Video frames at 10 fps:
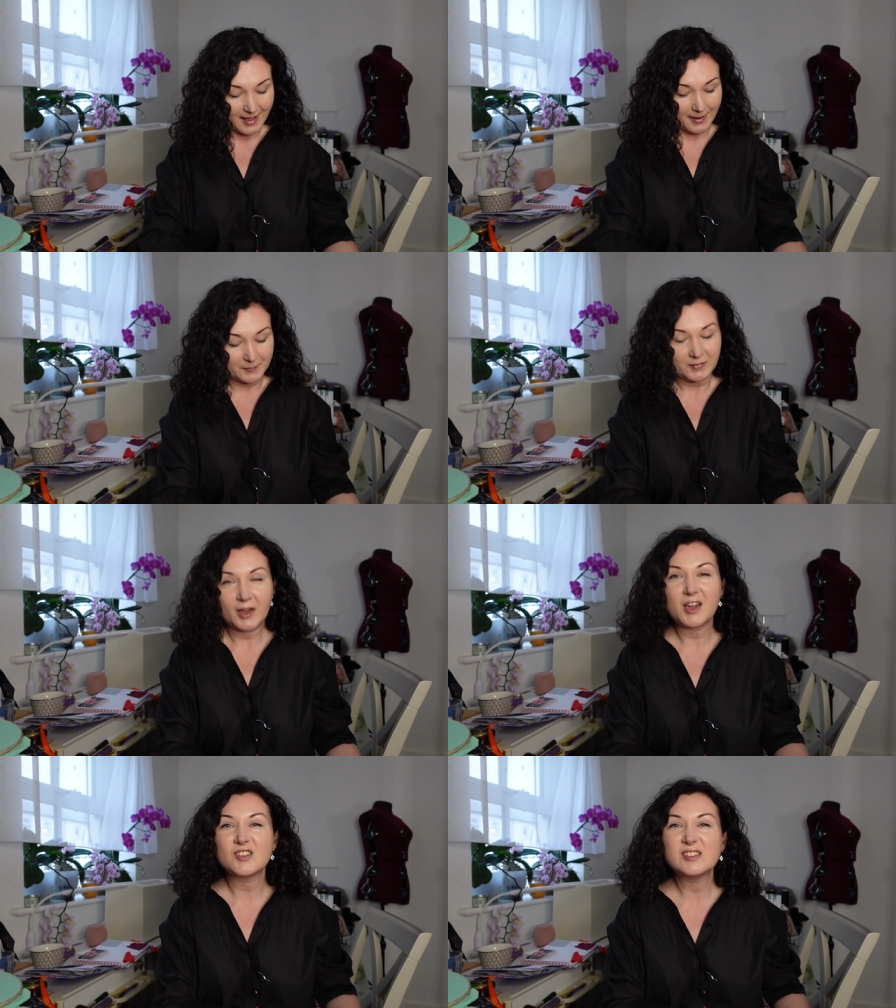Um,
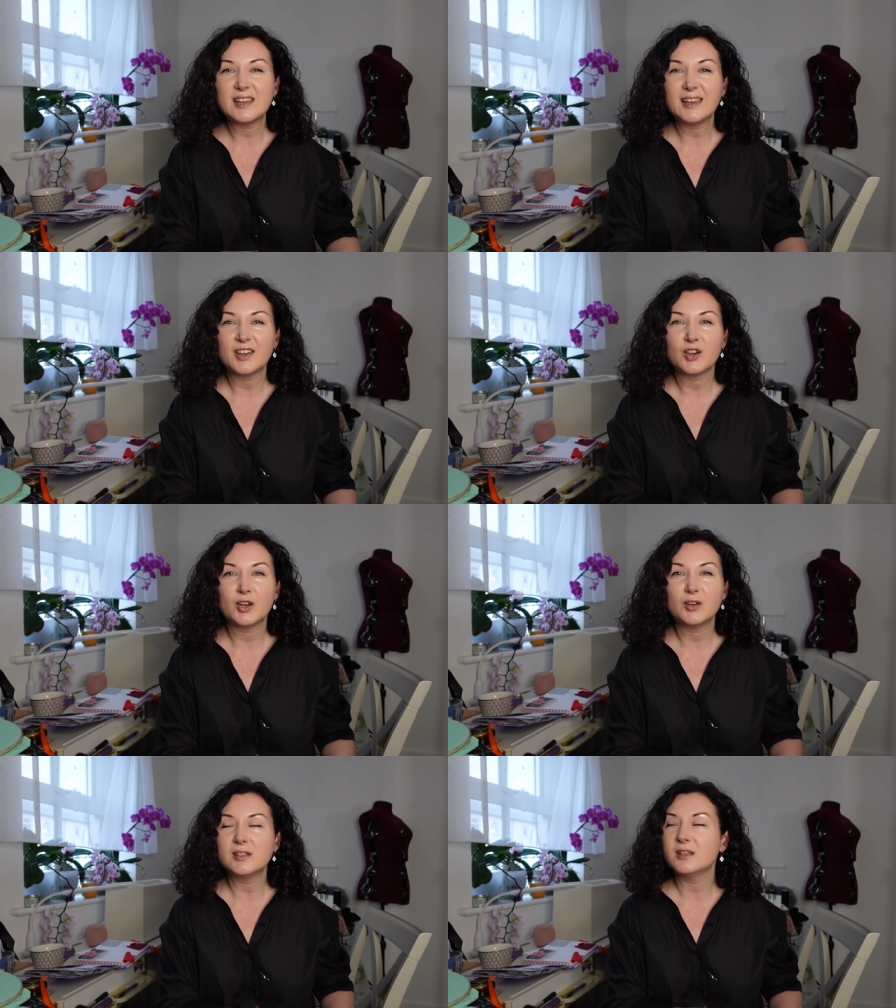hoodie,
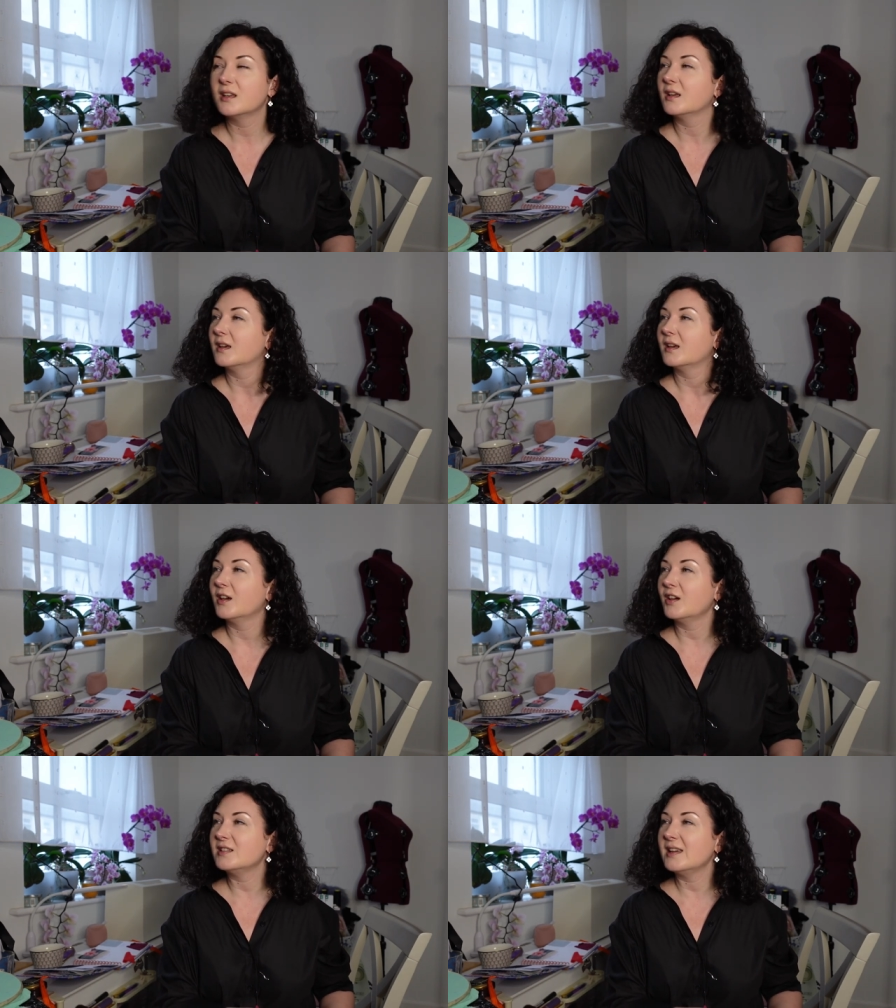hood,
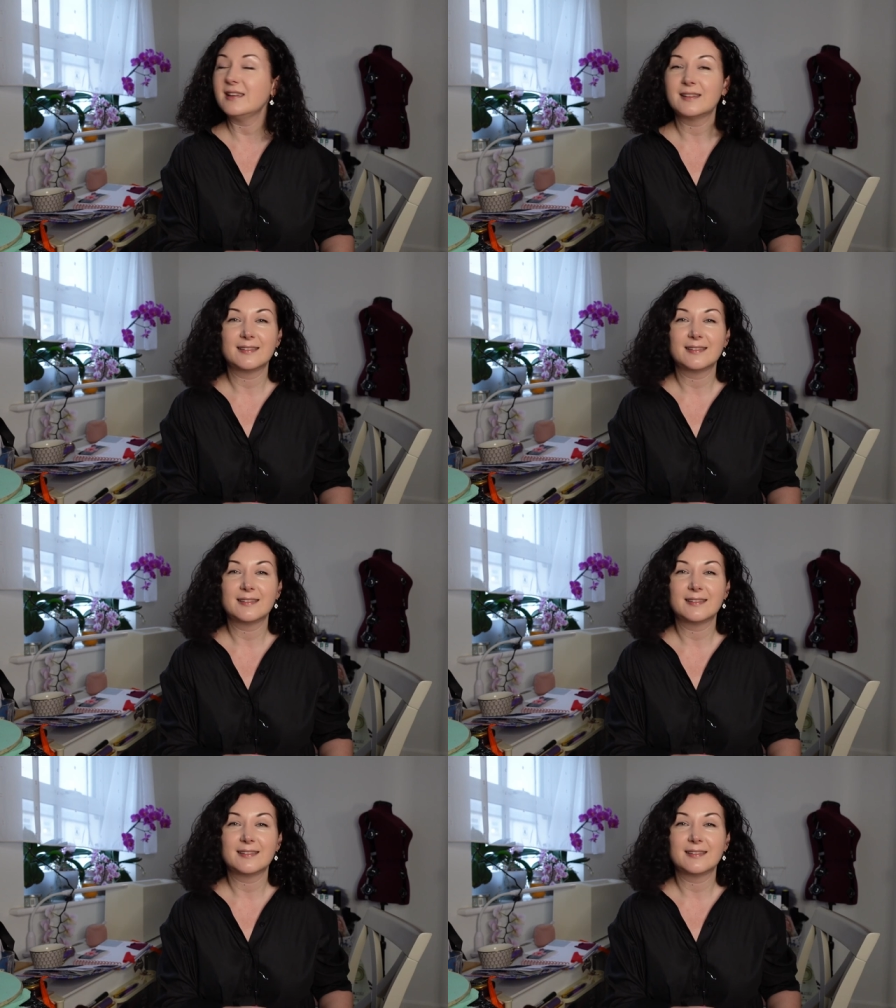hoodie,